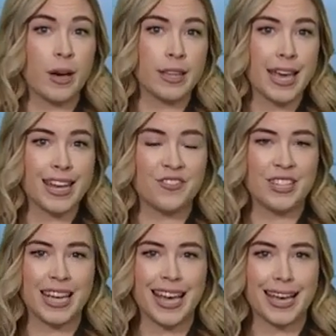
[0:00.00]
by the
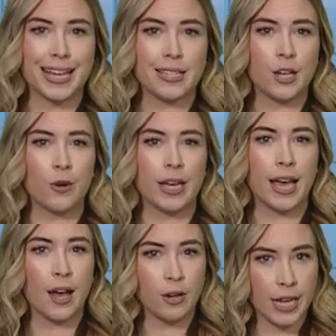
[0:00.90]
NFTA against Erie
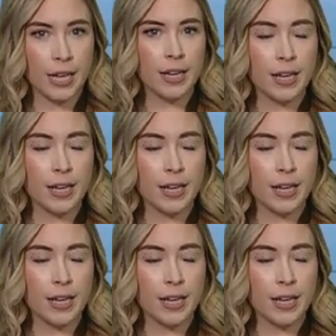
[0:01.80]
County